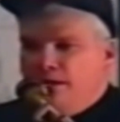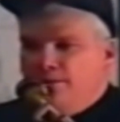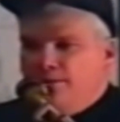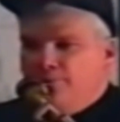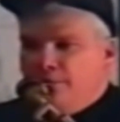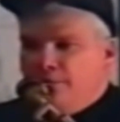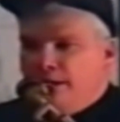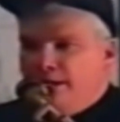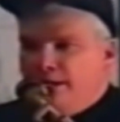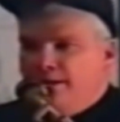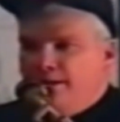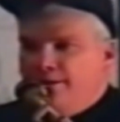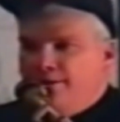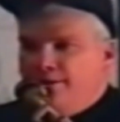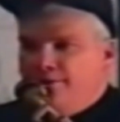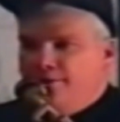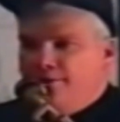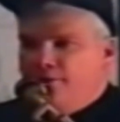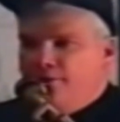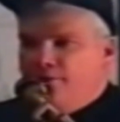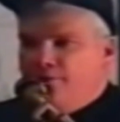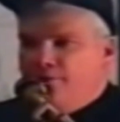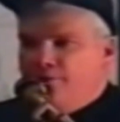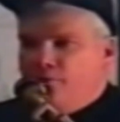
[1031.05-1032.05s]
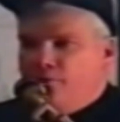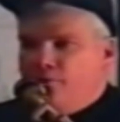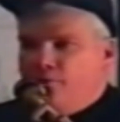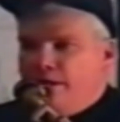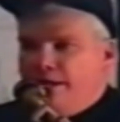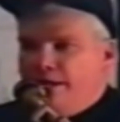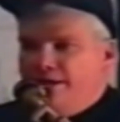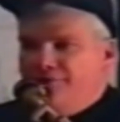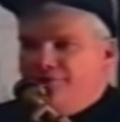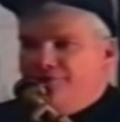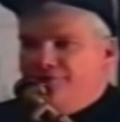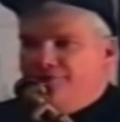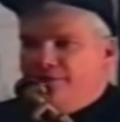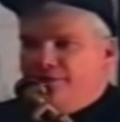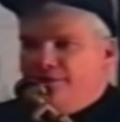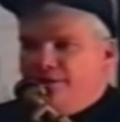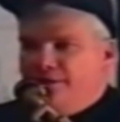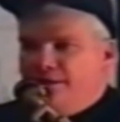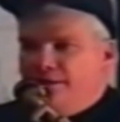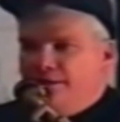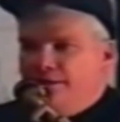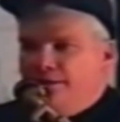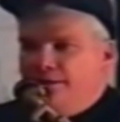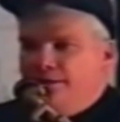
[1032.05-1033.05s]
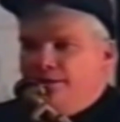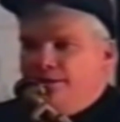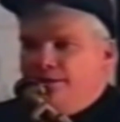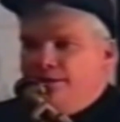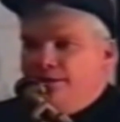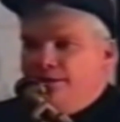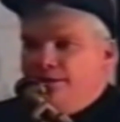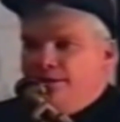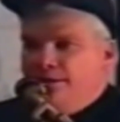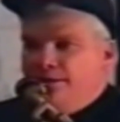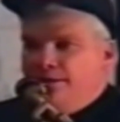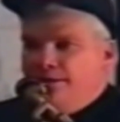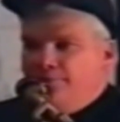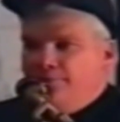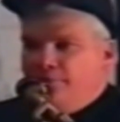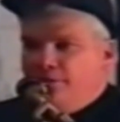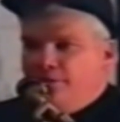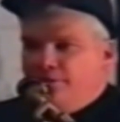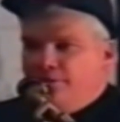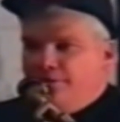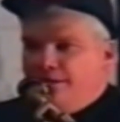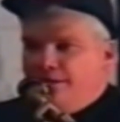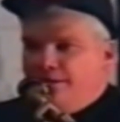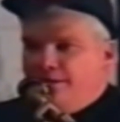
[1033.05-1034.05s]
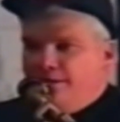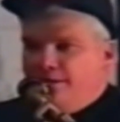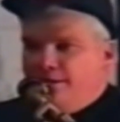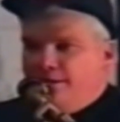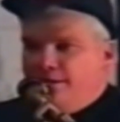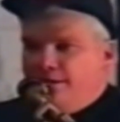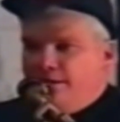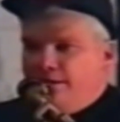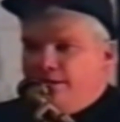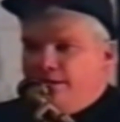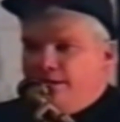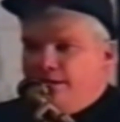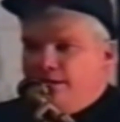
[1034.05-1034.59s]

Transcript: he pioneered all the ways in, uh, in building